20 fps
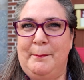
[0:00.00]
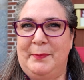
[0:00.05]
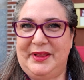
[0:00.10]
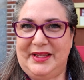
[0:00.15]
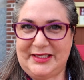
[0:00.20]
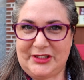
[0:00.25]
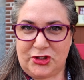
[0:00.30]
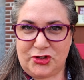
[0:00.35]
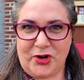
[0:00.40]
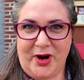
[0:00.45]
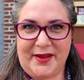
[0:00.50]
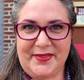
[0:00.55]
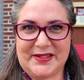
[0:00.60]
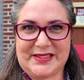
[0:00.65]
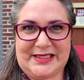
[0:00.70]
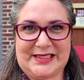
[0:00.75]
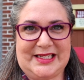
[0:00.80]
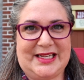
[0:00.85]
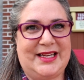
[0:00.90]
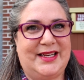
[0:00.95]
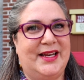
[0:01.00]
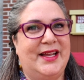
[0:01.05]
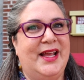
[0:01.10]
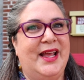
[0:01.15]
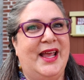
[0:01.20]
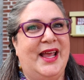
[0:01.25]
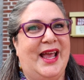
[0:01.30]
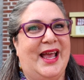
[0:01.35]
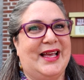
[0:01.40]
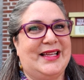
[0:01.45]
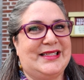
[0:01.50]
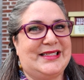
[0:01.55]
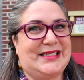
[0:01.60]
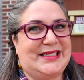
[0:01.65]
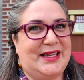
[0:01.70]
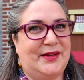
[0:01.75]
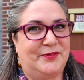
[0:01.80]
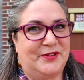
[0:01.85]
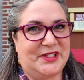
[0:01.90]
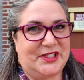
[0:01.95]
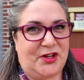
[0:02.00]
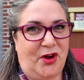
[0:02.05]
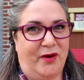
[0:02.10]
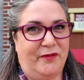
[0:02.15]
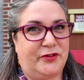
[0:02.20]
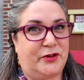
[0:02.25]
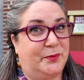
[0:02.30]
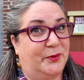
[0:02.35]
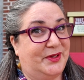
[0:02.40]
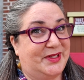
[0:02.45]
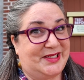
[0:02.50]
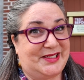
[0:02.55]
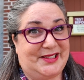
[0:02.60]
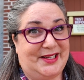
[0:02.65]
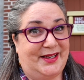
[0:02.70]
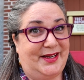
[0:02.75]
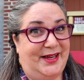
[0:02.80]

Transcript: So let's try the seat and see if it's comfortable to sit